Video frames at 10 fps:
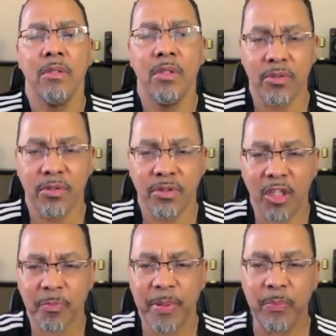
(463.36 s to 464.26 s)
Your
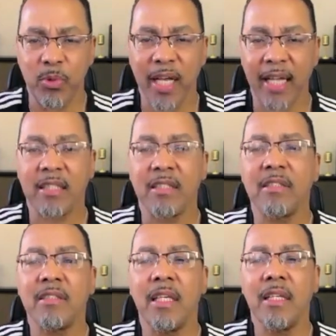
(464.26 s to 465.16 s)
church people got
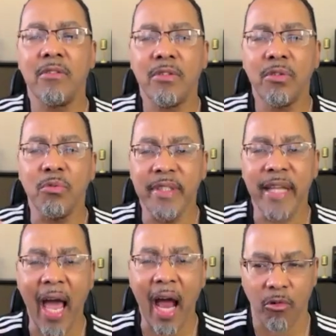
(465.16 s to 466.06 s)
this thing too
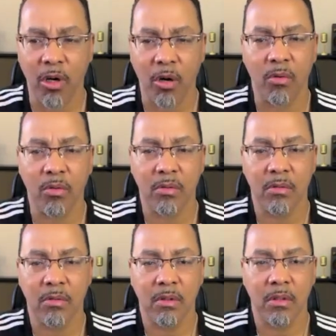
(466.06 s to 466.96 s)
narrow.
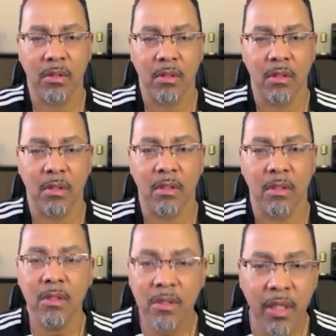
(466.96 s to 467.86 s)

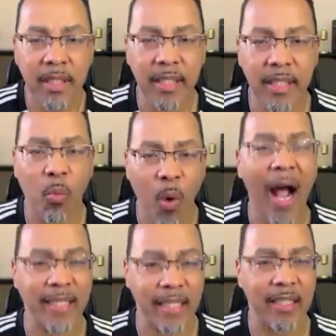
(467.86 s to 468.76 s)
You need to
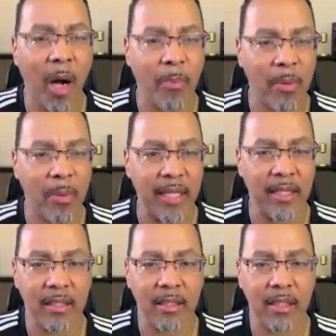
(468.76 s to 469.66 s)
widen it up a bit.
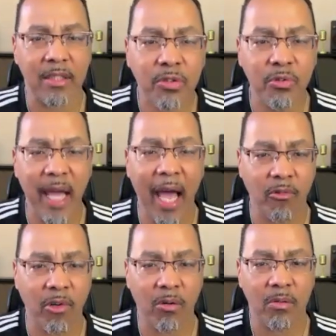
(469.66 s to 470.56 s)
It's too
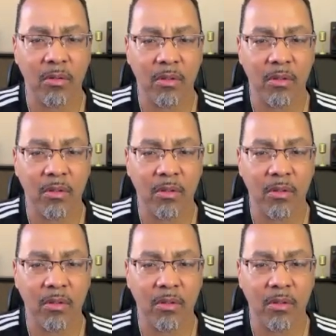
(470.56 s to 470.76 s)
narrow.